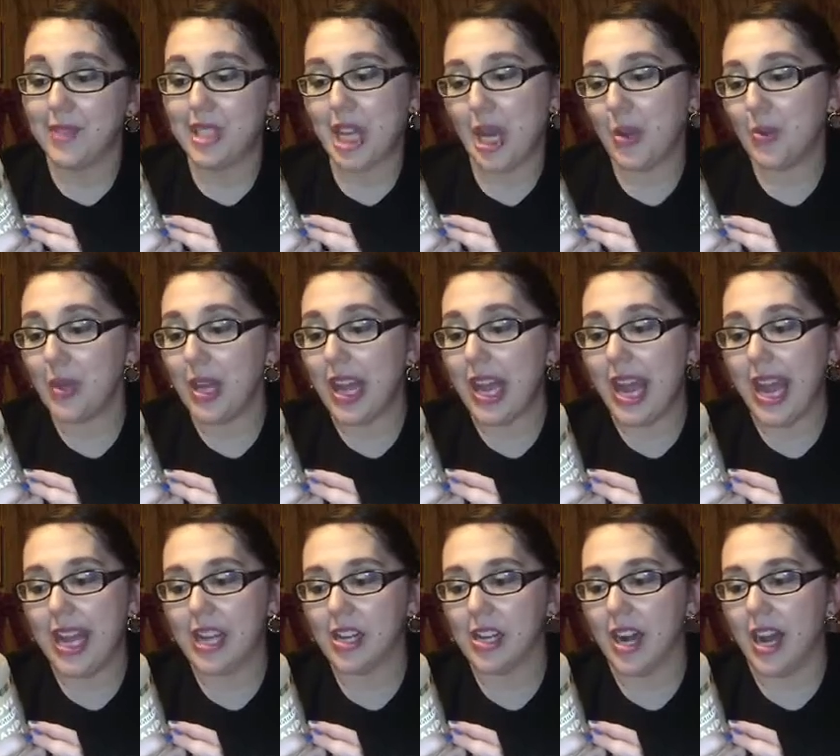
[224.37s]
Don't let
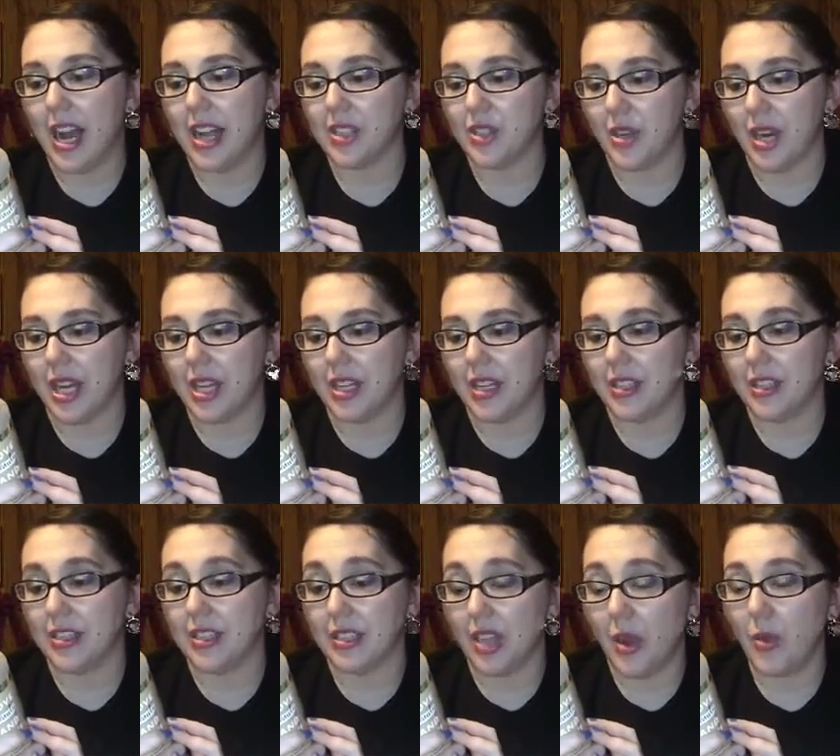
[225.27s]
hair
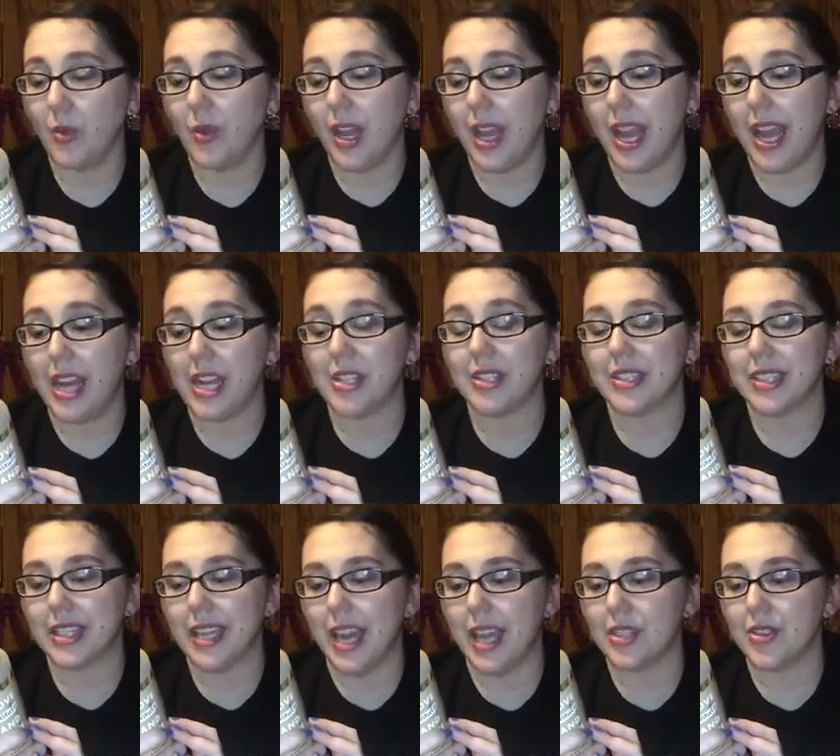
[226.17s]

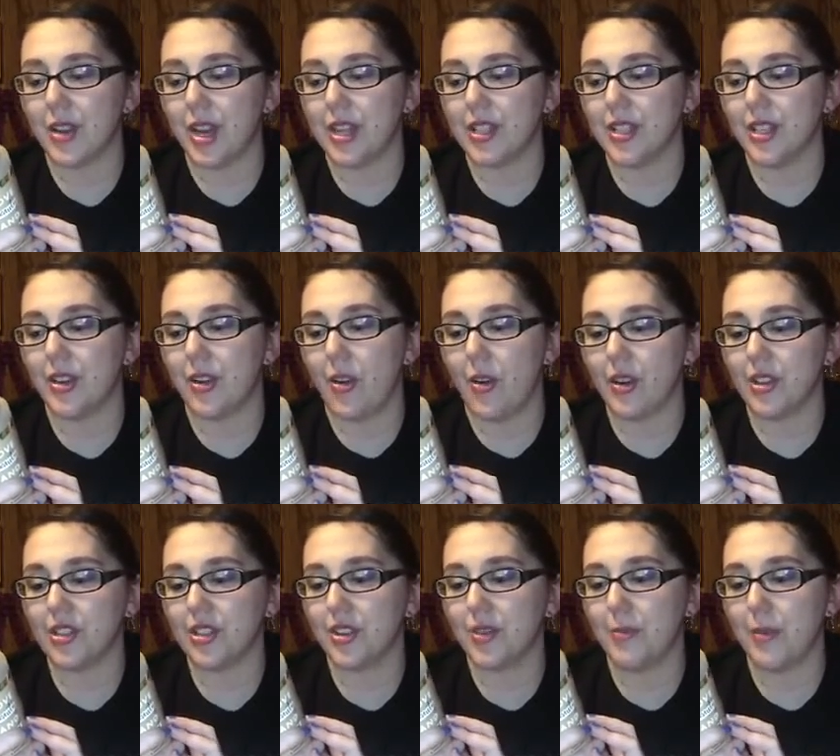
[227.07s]
dehydration
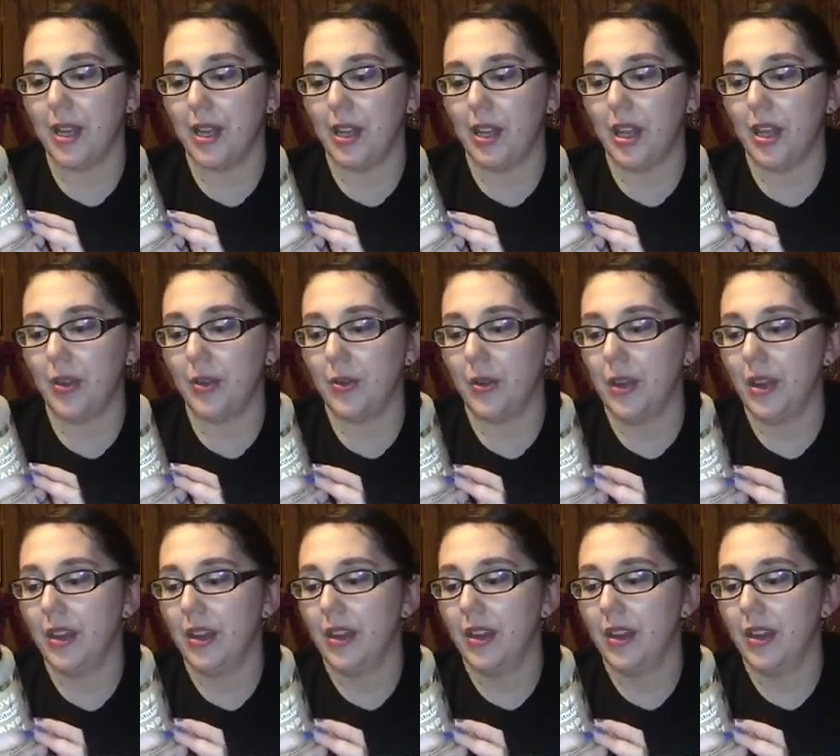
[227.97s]
harsh your mellow.